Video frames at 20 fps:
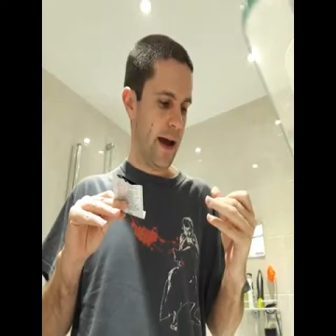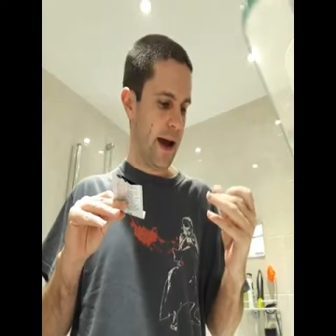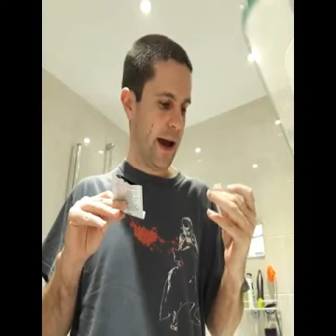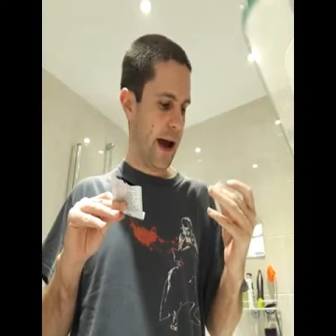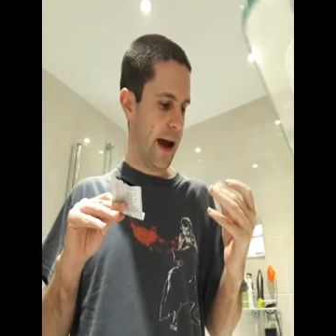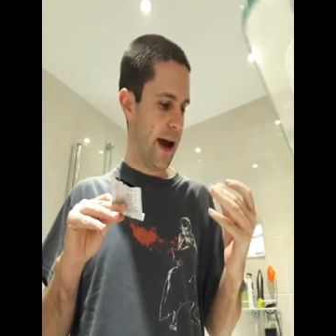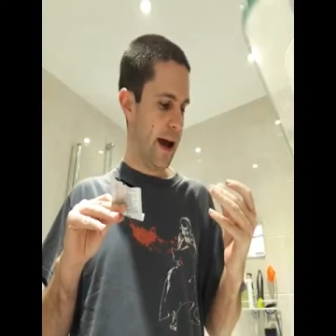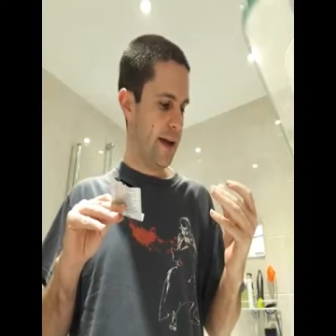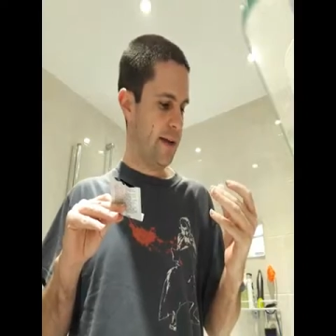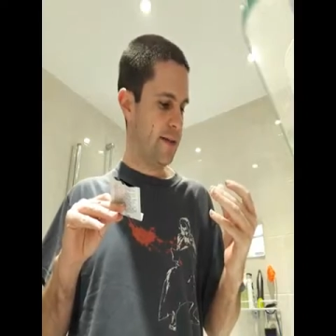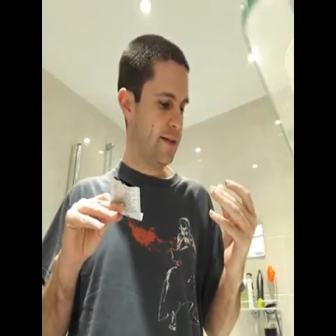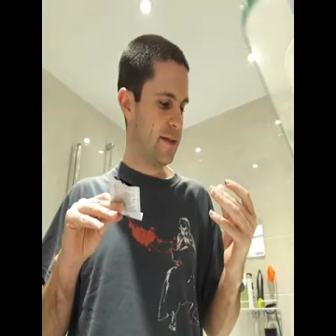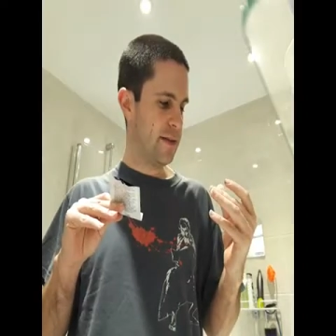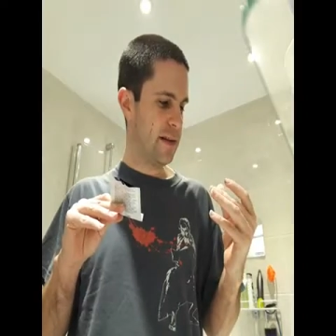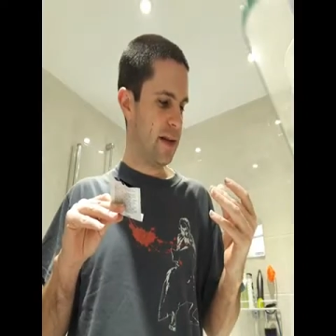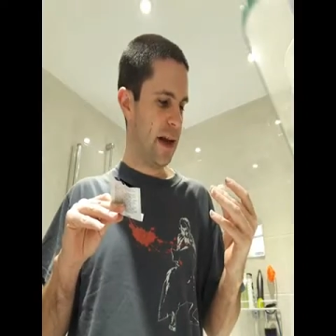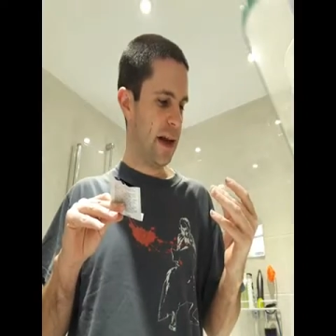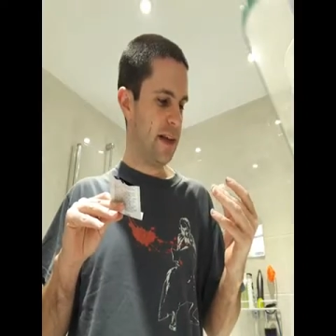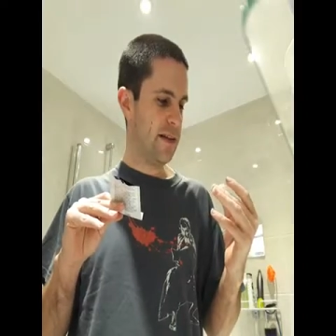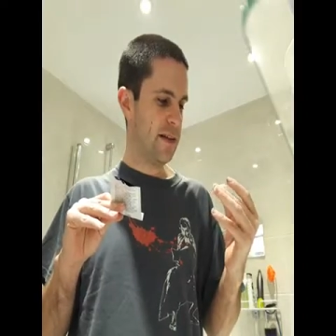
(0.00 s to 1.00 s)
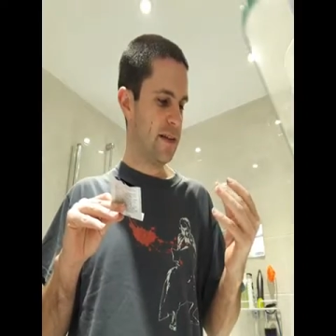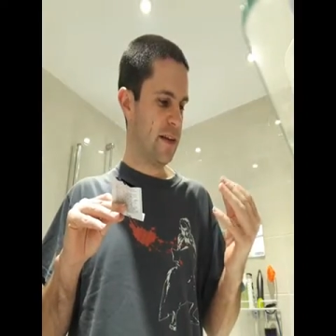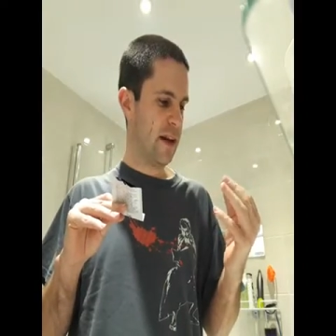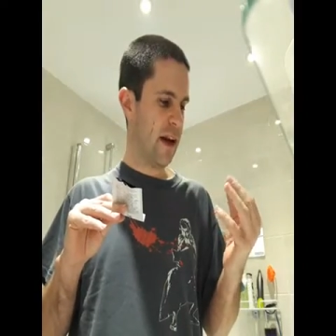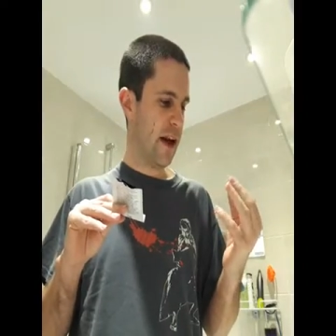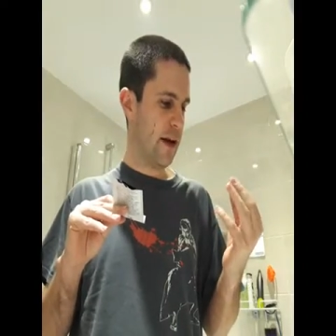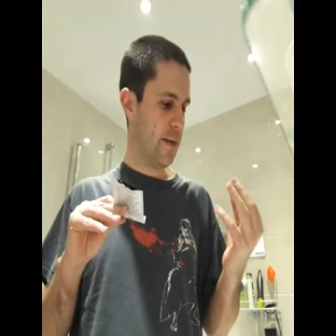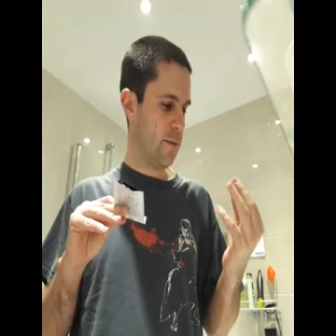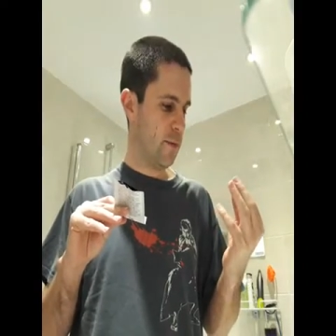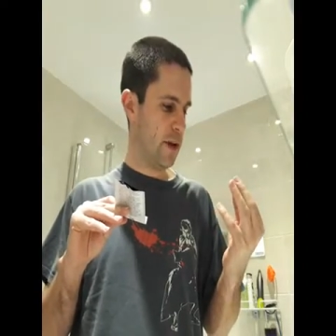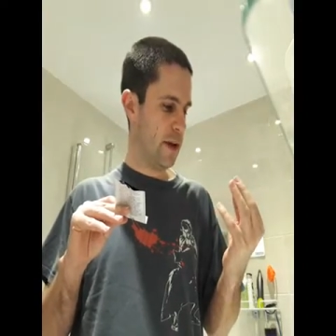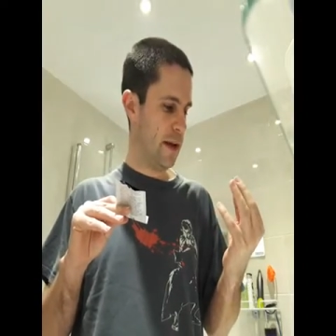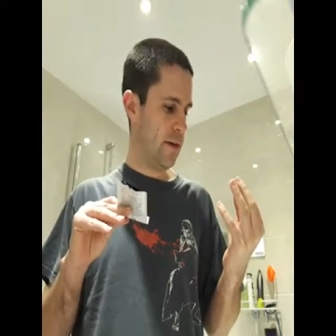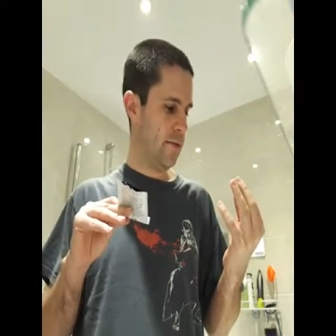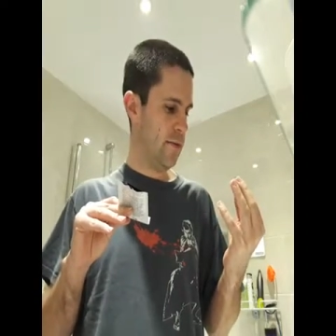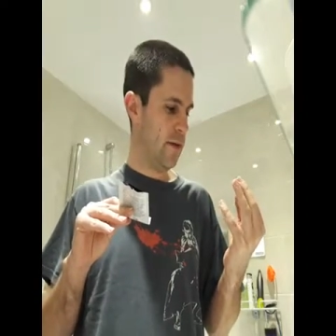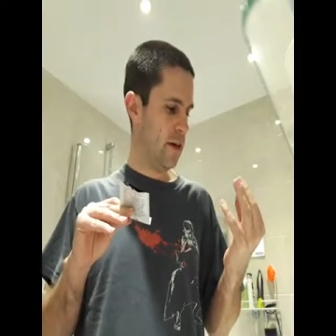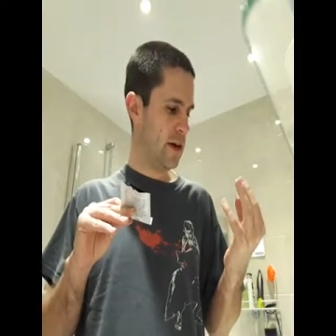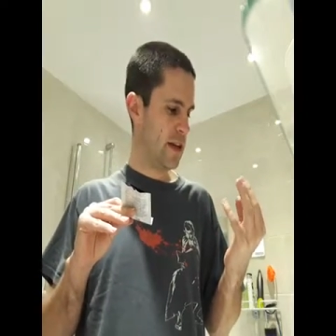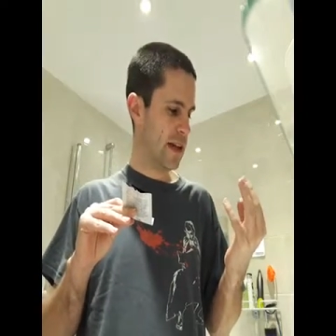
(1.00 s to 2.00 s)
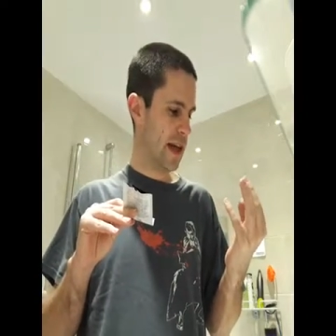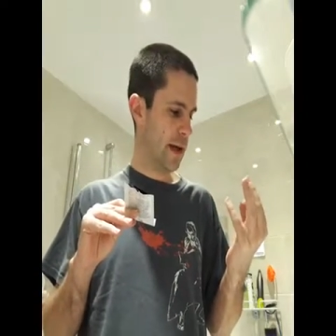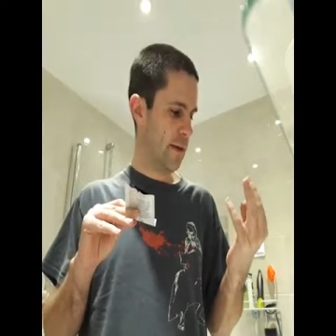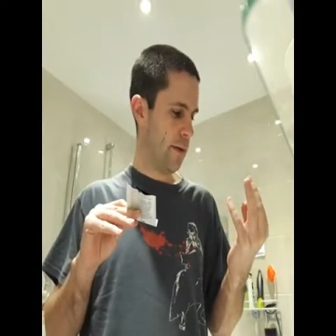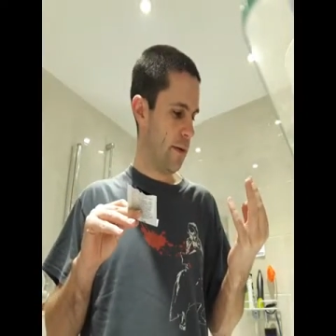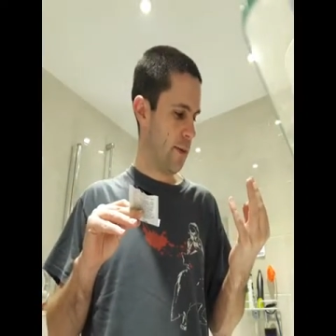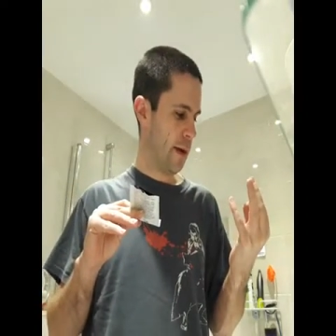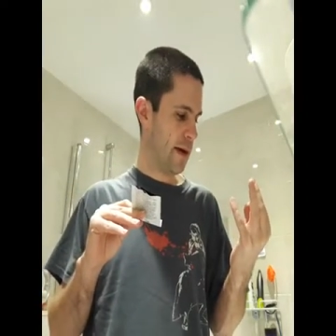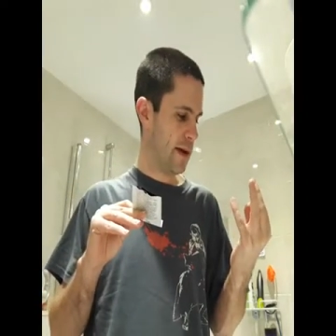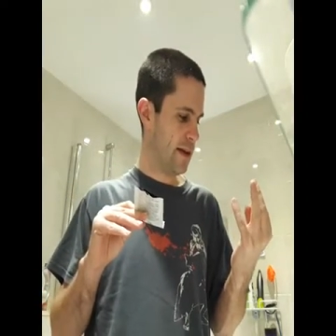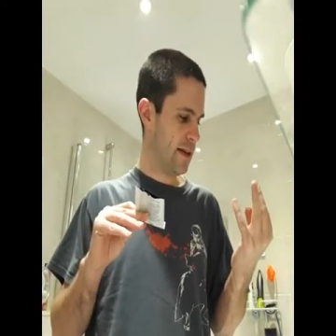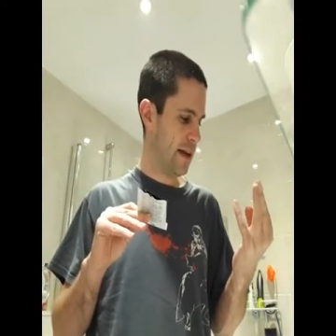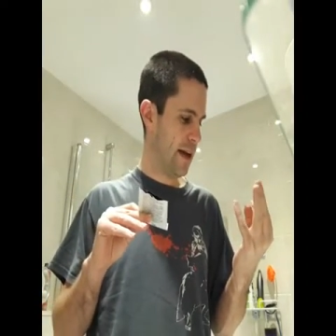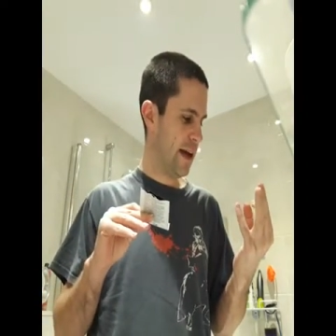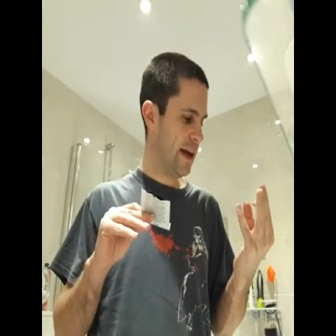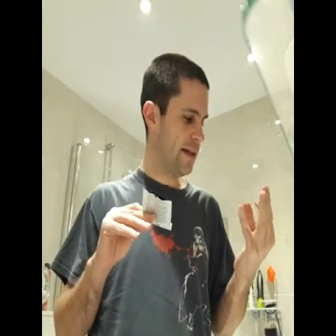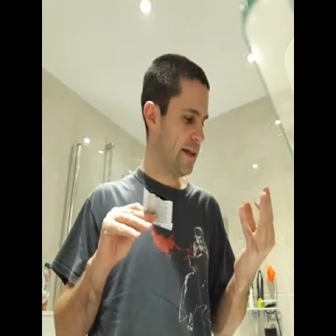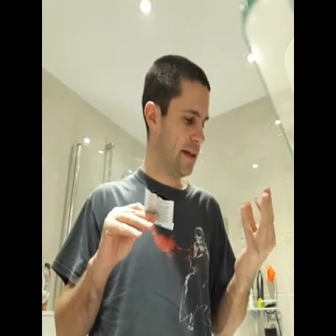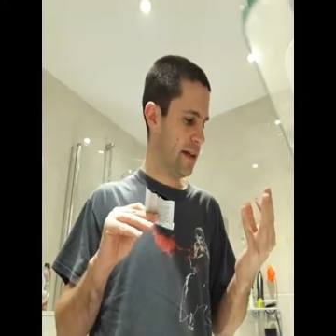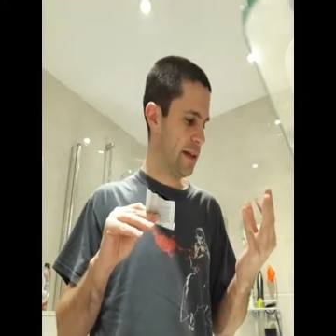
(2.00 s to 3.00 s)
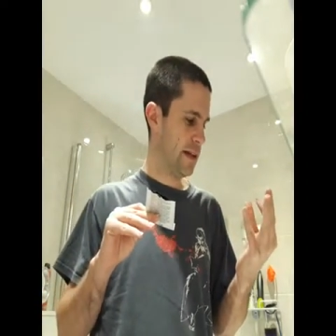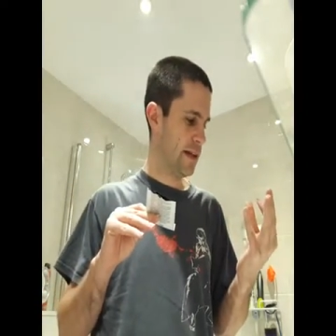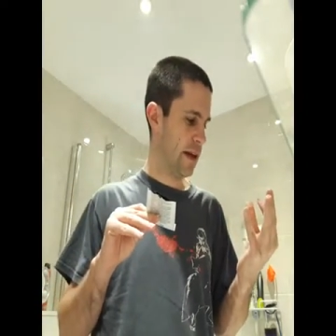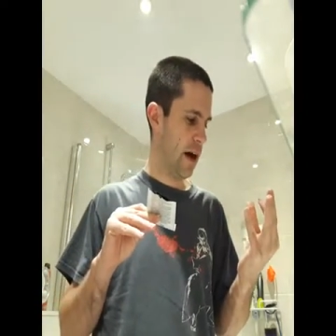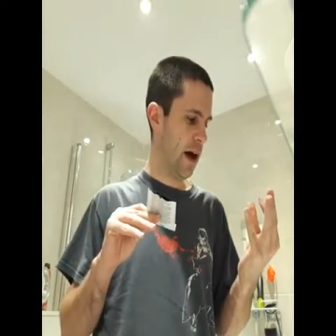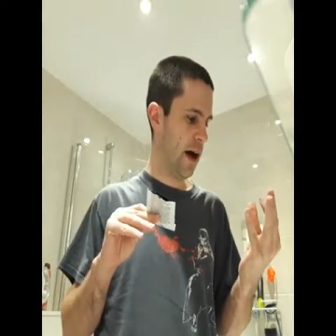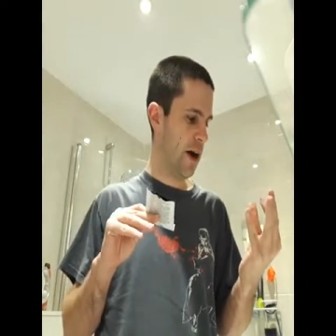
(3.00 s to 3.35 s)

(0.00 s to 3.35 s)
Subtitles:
And at the time, when it first came out back in the 80s,